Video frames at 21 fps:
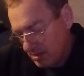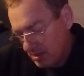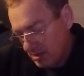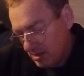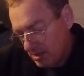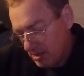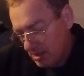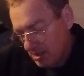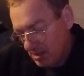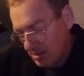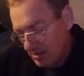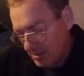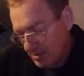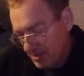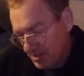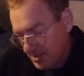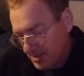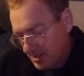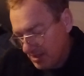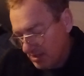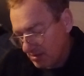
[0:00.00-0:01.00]
You know, it's
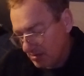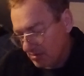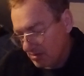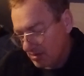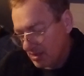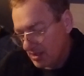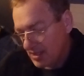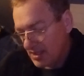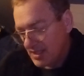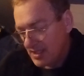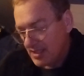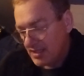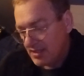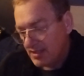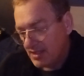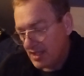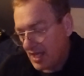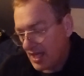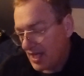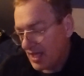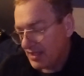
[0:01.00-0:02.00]
still,
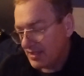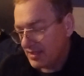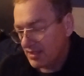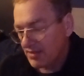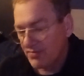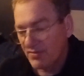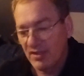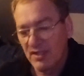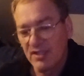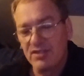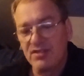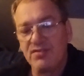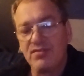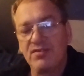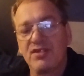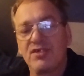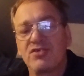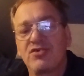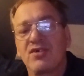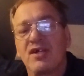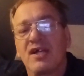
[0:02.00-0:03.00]
it didn't really do the
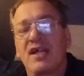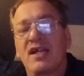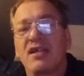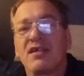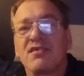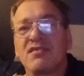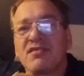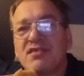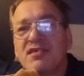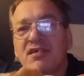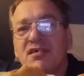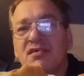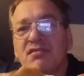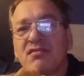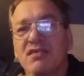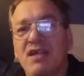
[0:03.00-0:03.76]
trick. It's still